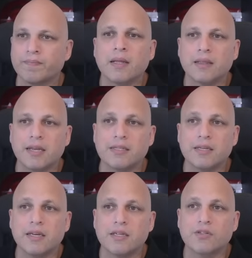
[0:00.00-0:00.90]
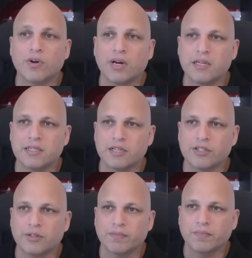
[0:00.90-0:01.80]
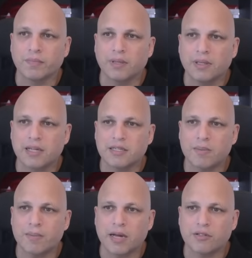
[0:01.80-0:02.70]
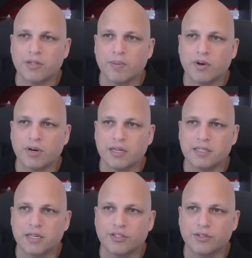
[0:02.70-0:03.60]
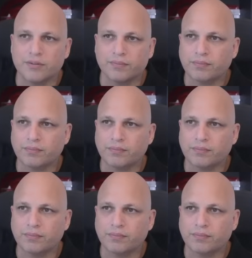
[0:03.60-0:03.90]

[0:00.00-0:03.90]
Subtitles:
This is organization. Let's come back to the main organization.